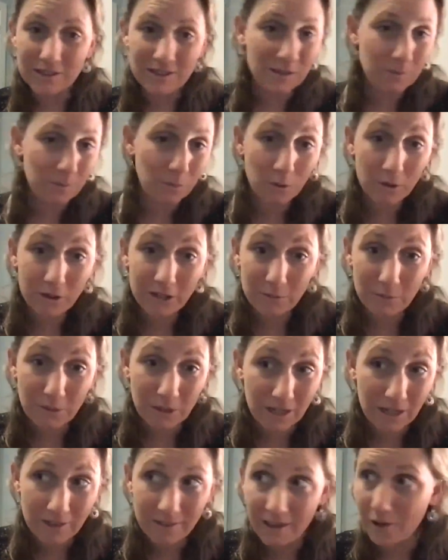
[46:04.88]
in supporting
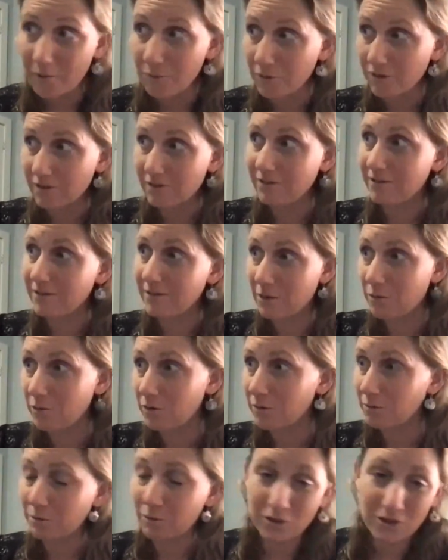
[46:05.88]
me, they
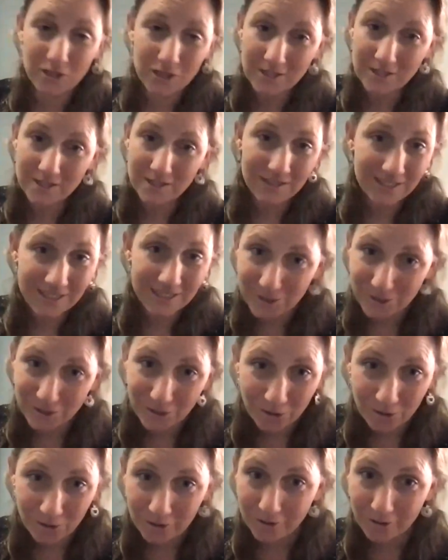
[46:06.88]
would purchase a
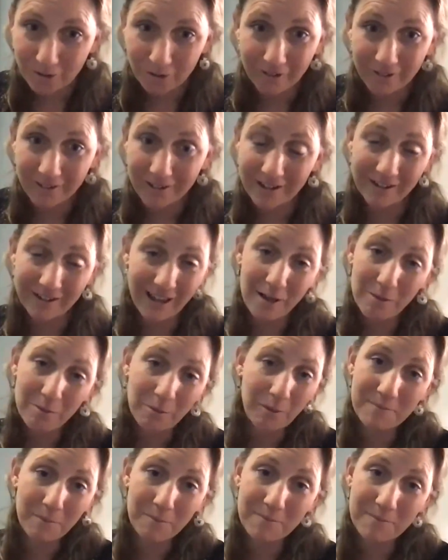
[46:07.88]
T-shirt or an
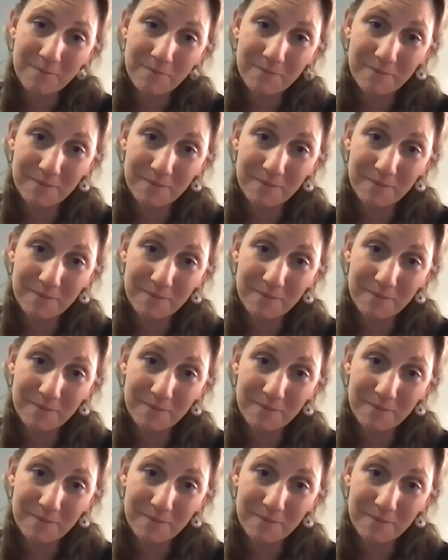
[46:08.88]
album.